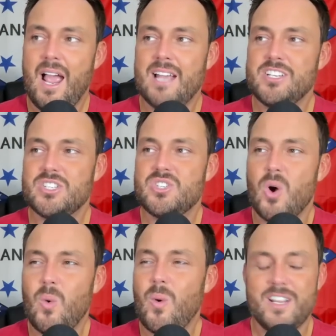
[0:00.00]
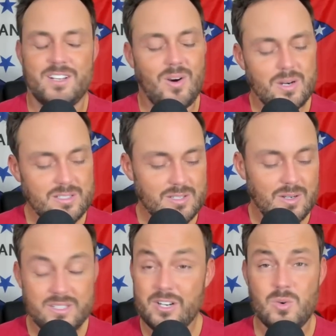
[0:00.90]
I just don't like
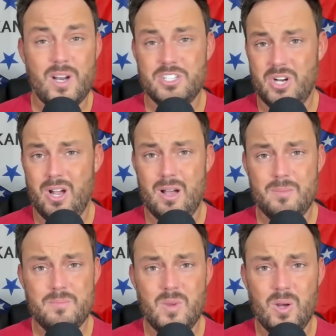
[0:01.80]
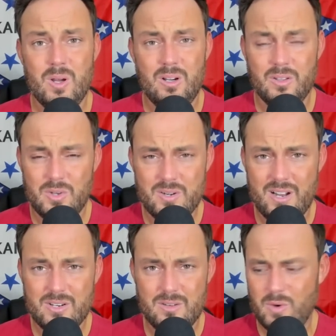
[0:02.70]
Arkansas did a great job on third
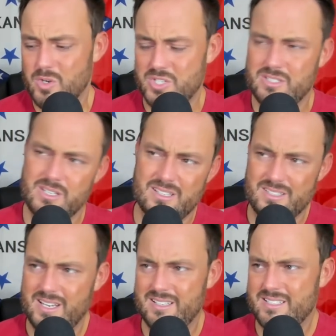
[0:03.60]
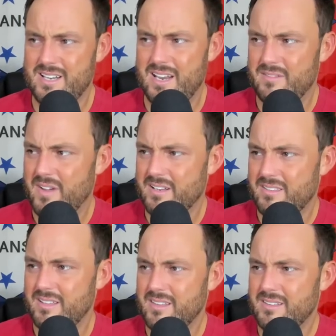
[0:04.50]
down conversions against Kent State. In fact, I
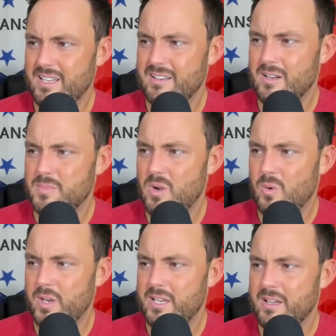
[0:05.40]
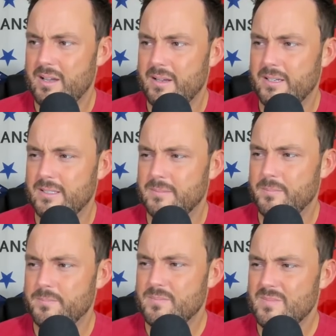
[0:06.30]
think that they ended up going 9
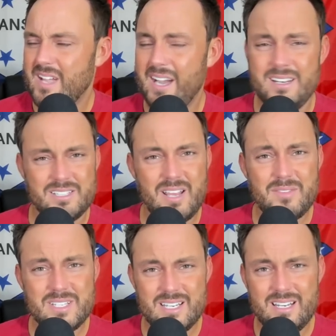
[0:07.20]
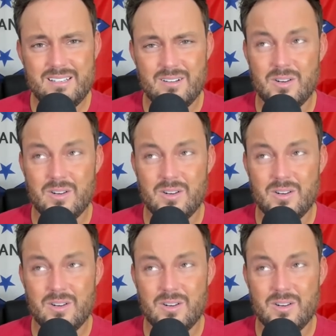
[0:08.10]
of 13